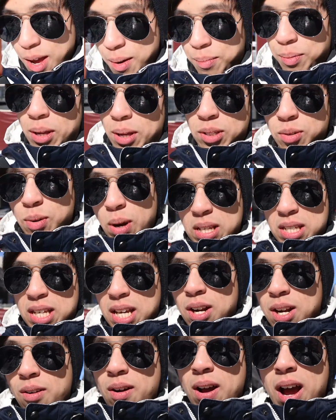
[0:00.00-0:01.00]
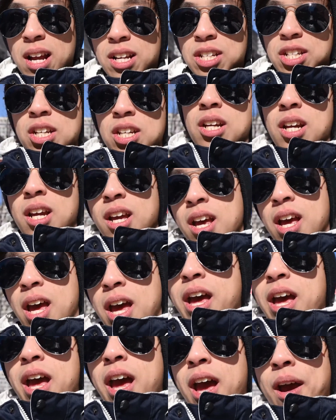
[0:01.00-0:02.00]
plus Rixie and Ohashi,
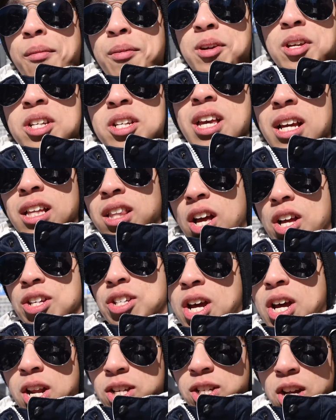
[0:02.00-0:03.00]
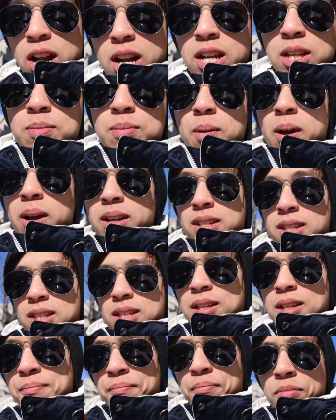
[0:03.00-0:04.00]
and we just had lunch at a Chinese
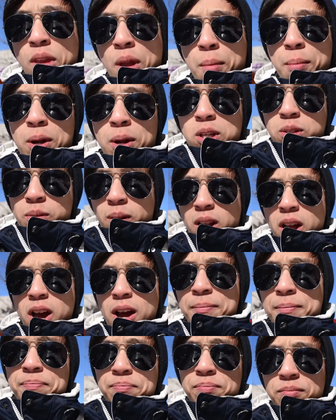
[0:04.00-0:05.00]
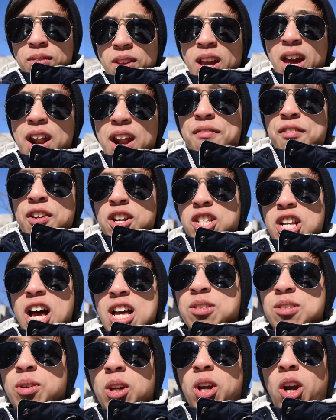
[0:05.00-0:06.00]
place, because why not? And I finished
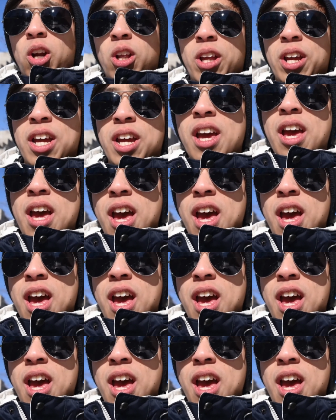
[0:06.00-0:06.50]
class really early.